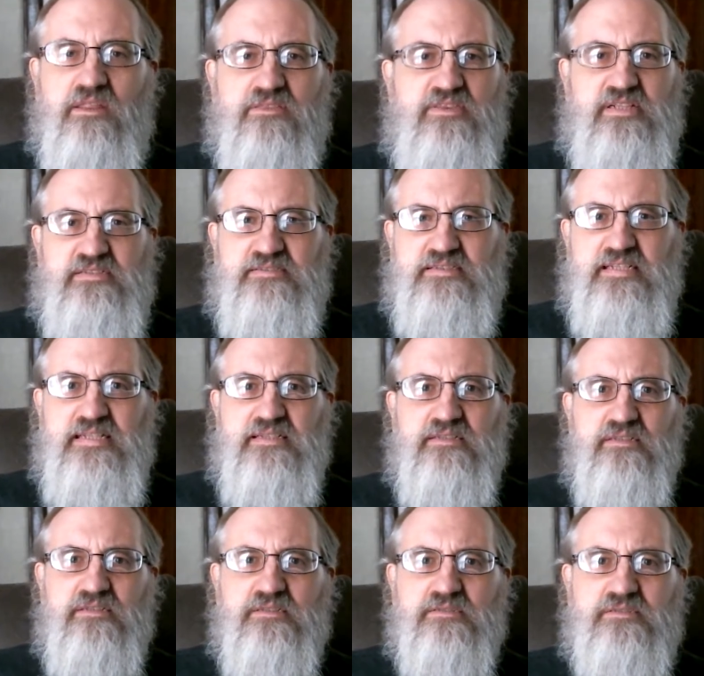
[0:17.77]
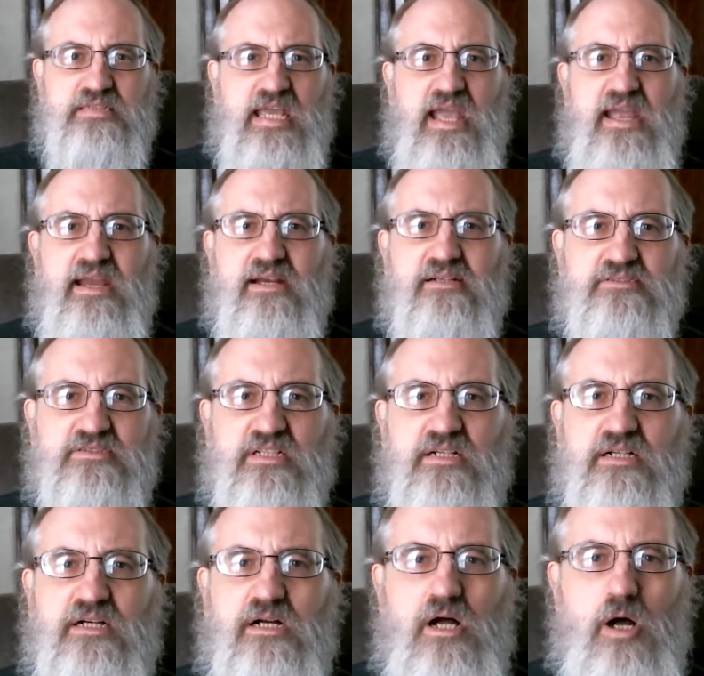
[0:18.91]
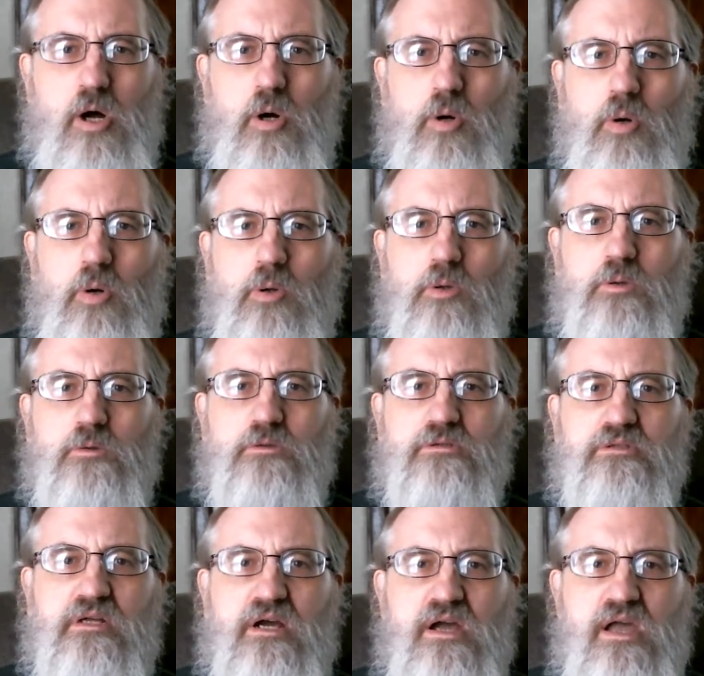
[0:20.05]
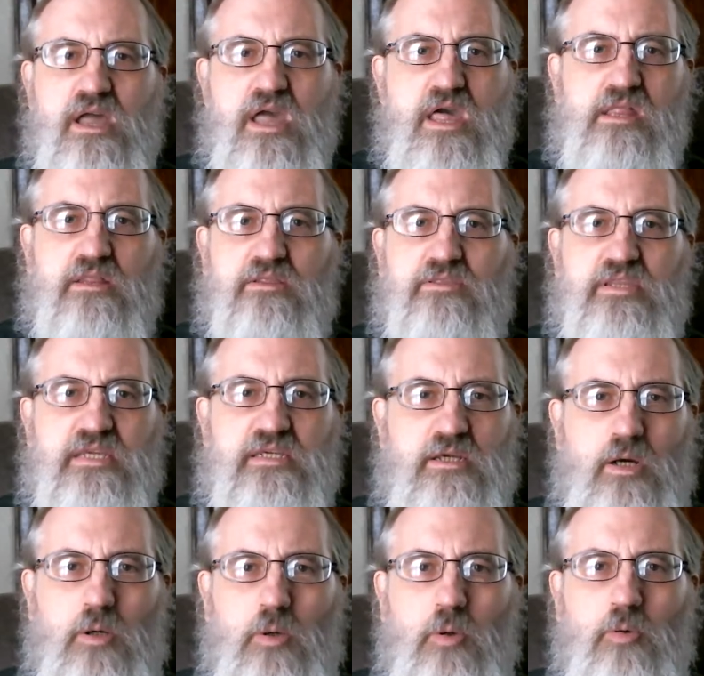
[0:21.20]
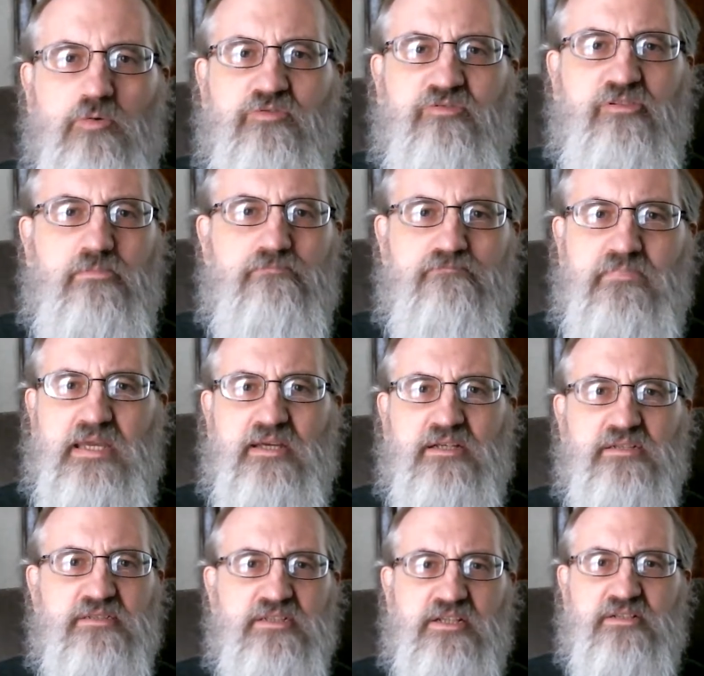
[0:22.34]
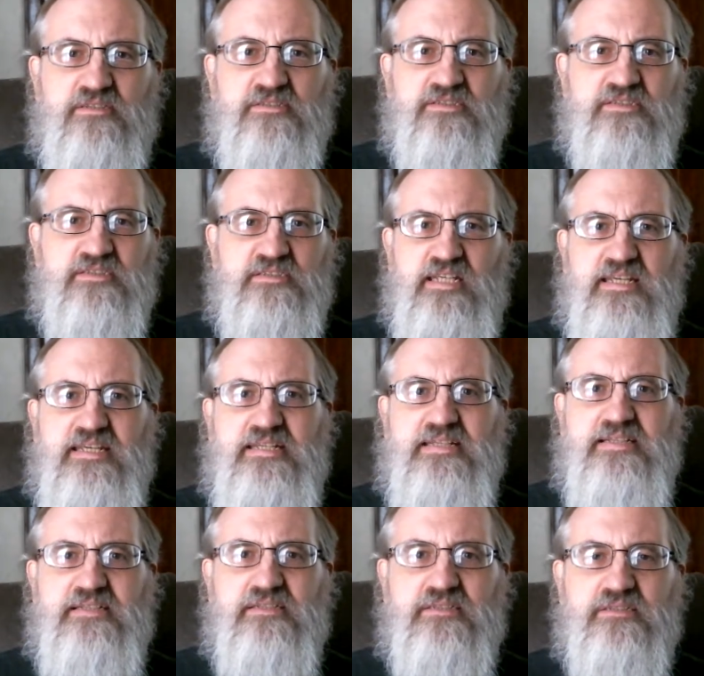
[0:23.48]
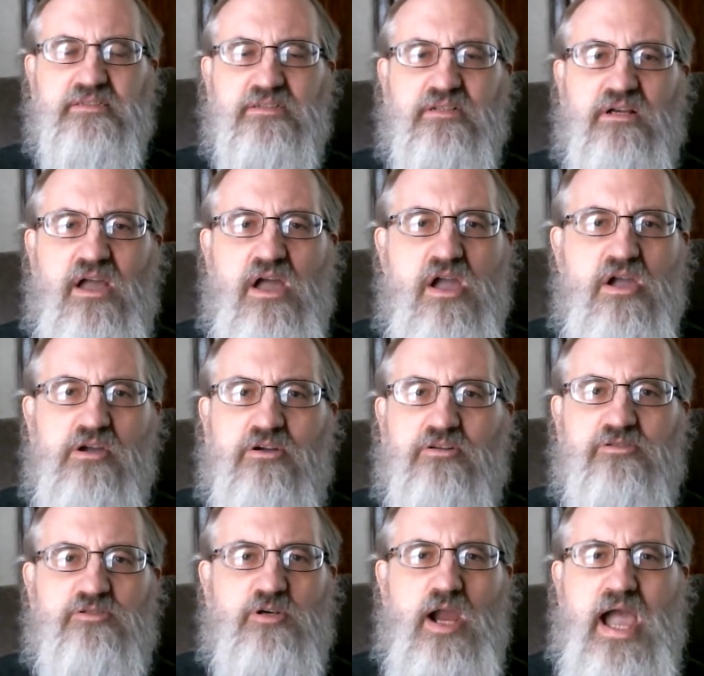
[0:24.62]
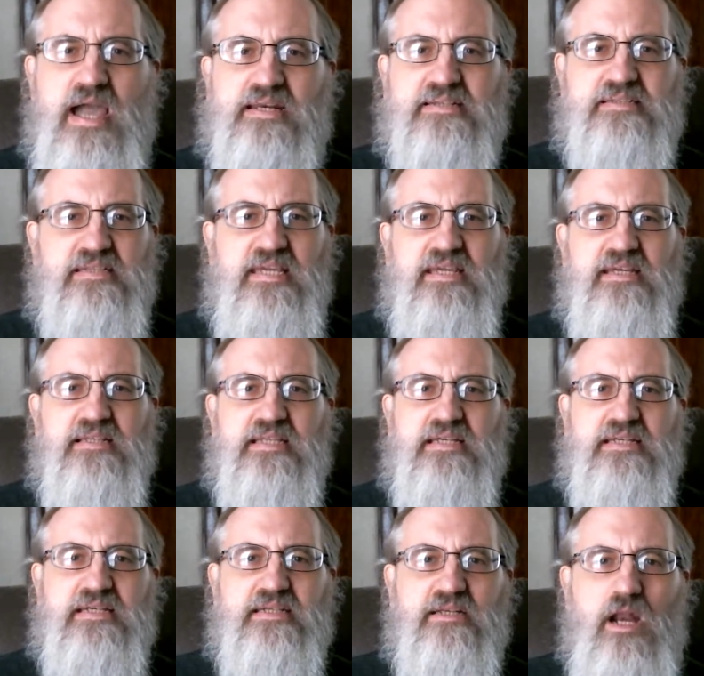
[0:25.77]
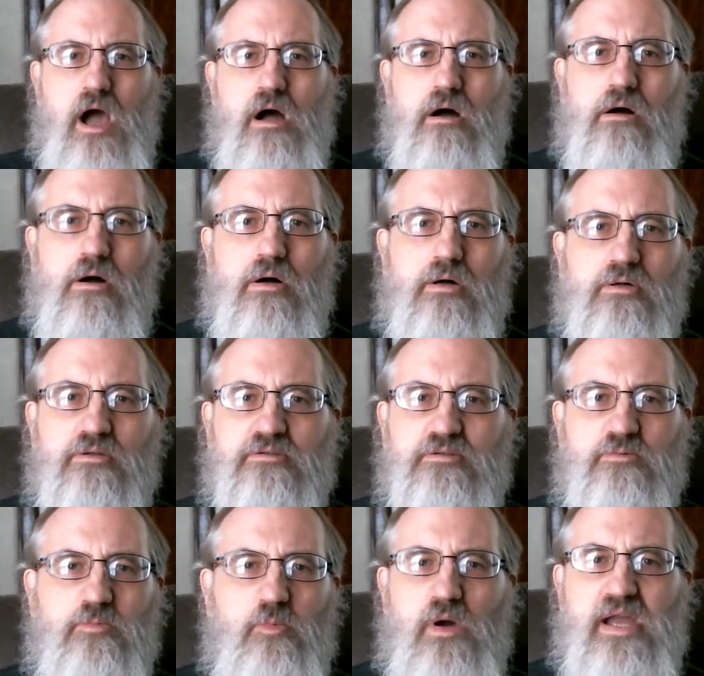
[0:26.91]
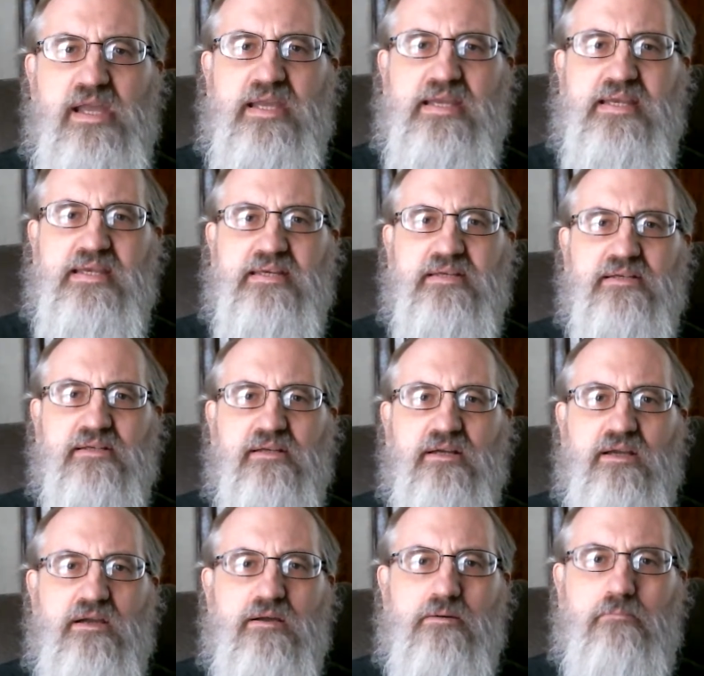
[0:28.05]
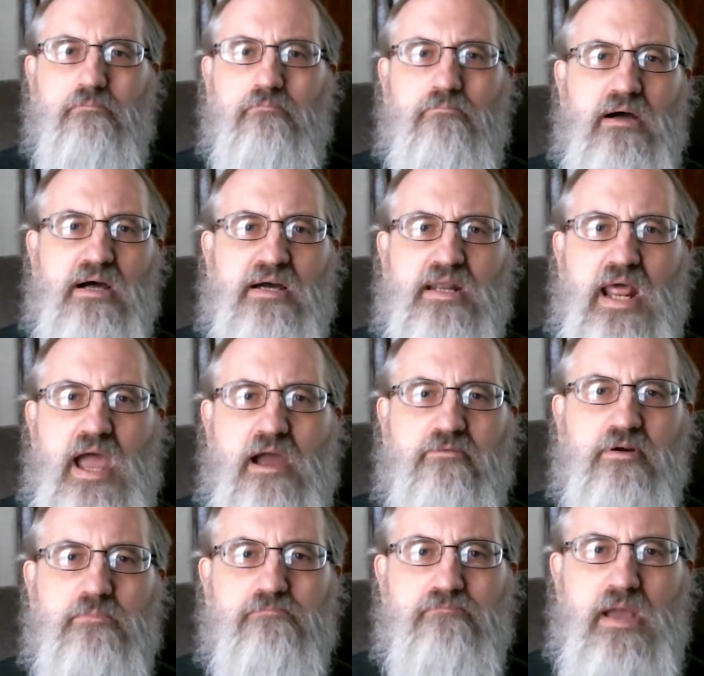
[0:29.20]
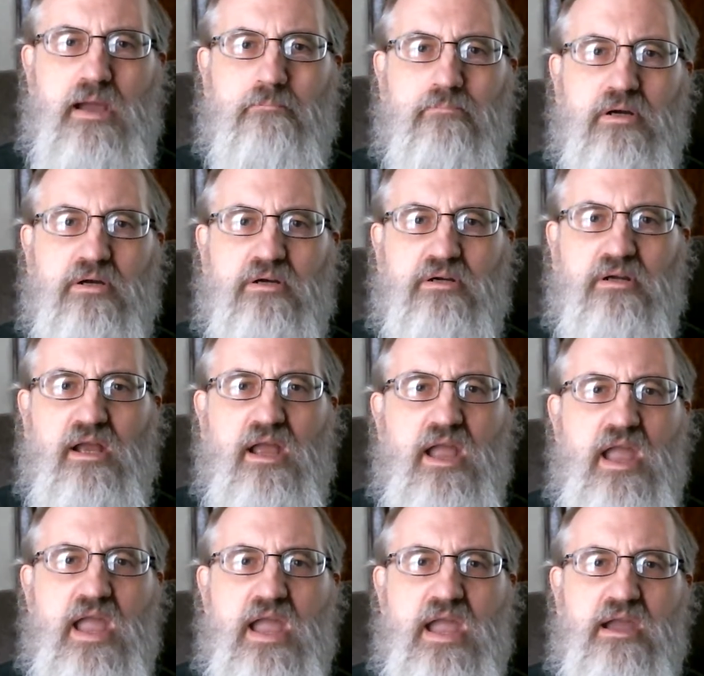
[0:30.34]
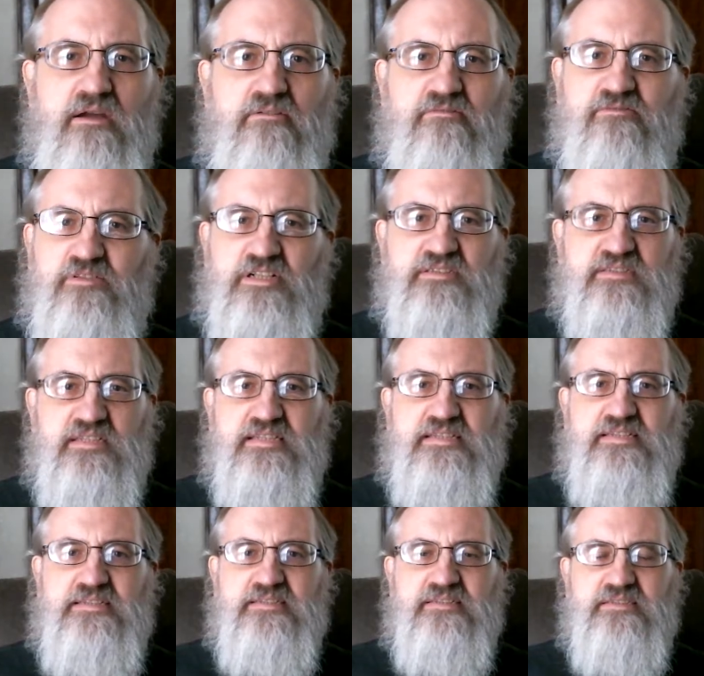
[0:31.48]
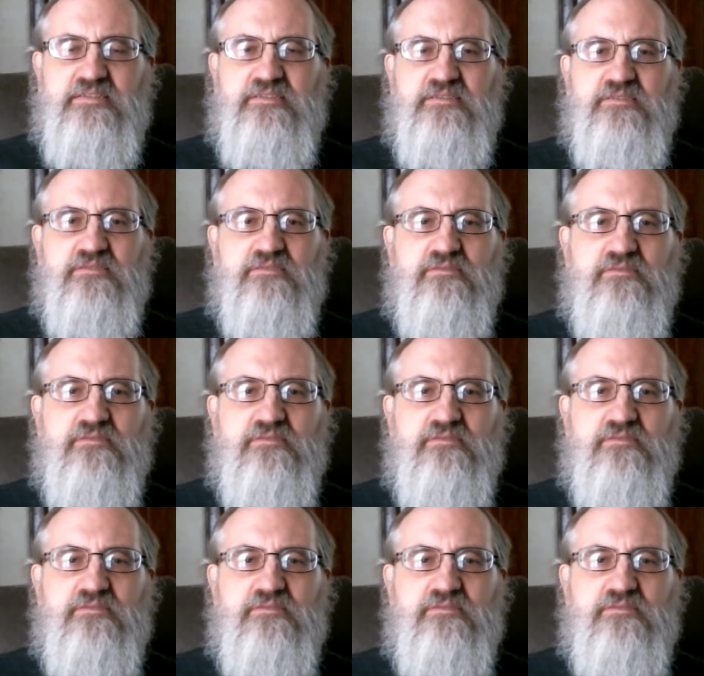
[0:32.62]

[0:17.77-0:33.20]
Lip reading: The needle tears a hole, the old familiar sting. Try to kill it all the way, but I remember everything.